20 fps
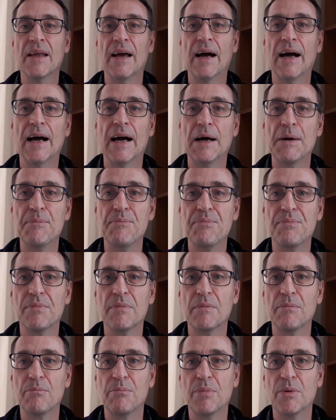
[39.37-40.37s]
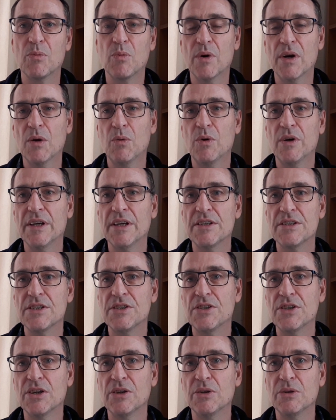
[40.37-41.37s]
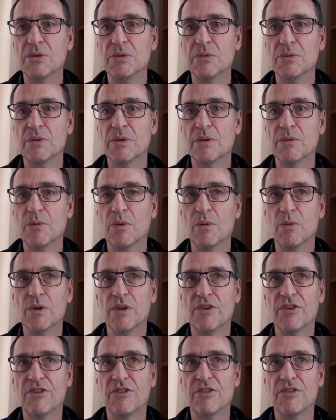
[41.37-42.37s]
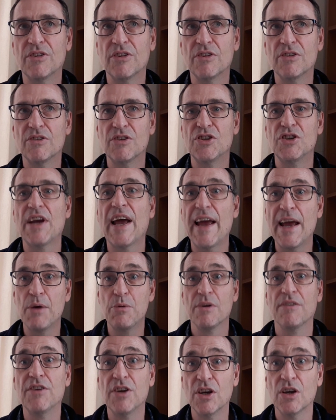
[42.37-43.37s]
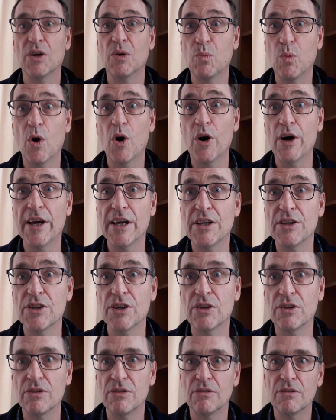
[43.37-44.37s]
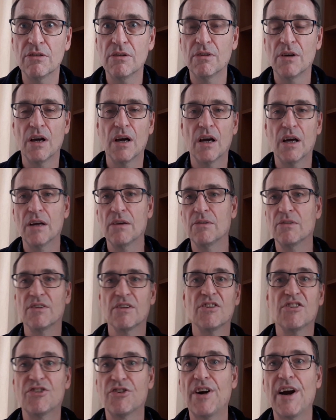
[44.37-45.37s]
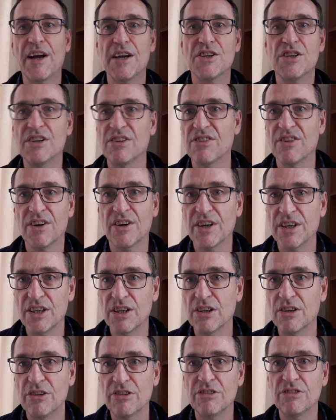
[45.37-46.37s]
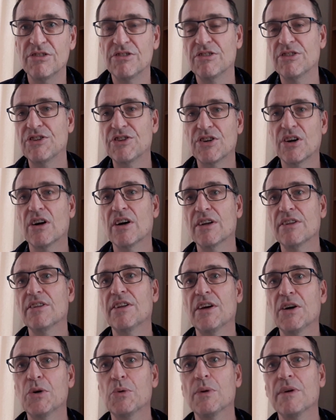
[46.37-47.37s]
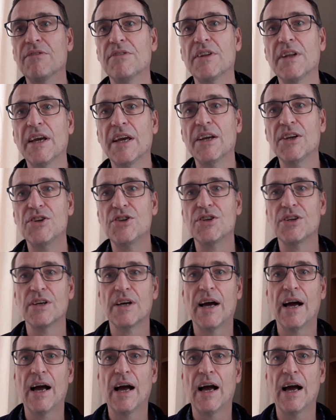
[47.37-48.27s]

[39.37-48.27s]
But what I wanted to do was to share with you what I do, the strategies that I use to try and deal with Dish.